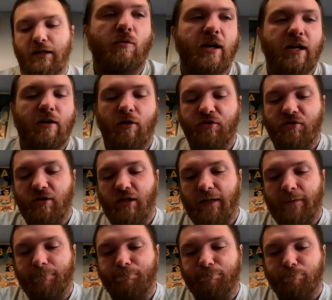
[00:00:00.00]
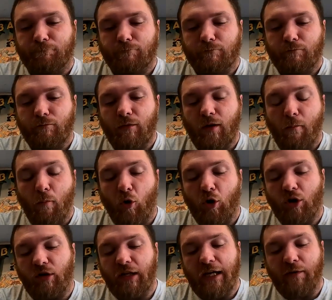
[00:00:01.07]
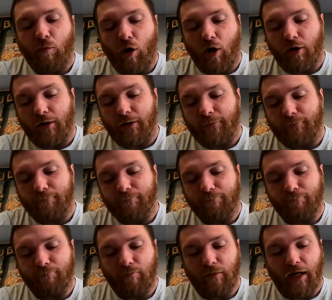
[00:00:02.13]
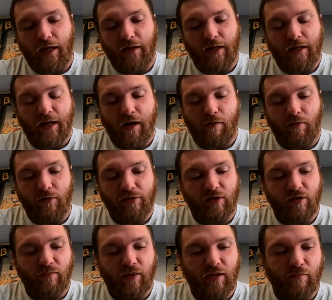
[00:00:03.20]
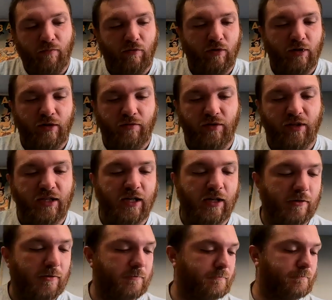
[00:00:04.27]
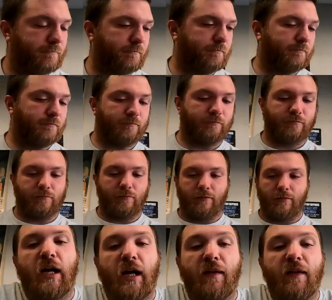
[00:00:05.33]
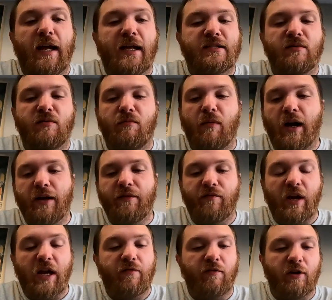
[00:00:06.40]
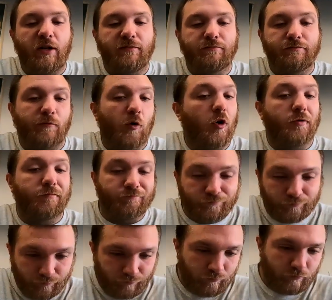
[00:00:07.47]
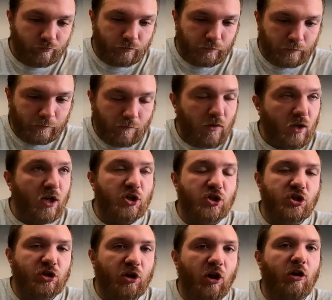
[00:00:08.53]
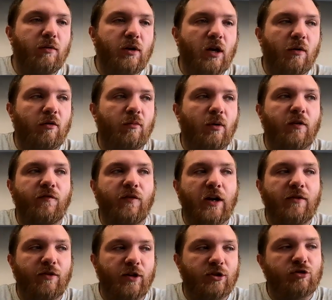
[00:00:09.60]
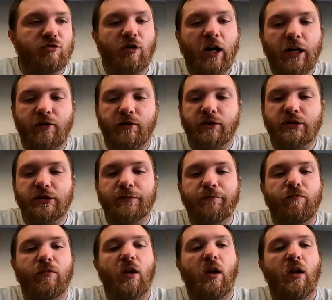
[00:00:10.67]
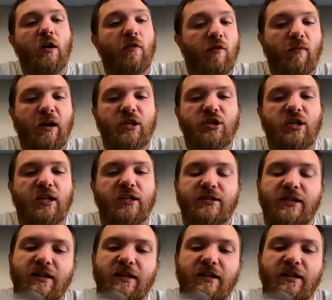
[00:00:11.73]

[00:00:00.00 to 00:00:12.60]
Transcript: So when I get closer to more clean water, I think that one's going to be the more of a deal. They had some of my favorite, or slowly become one of my favorite trailers for my jigs.